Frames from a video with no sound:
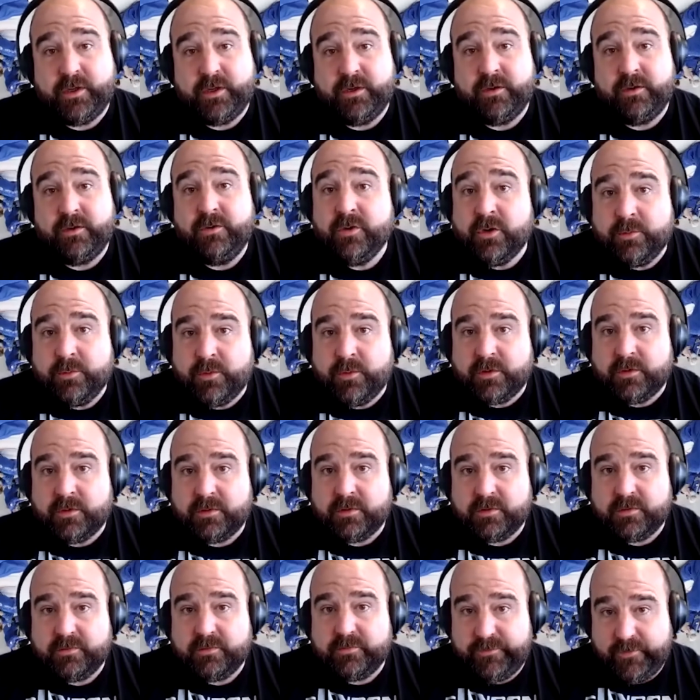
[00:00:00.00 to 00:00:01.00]
in a normal
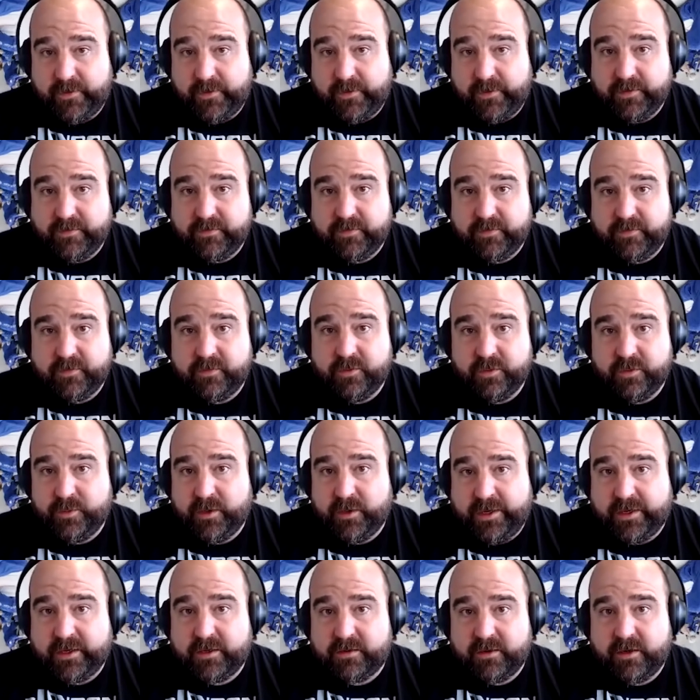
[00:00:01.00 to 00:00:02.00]
flight, a
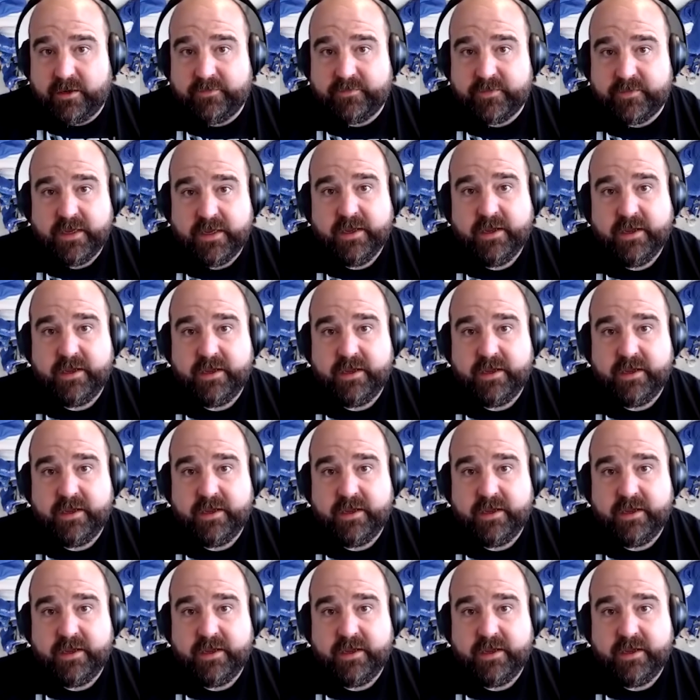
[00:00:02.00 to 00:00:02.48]
normal aircraft,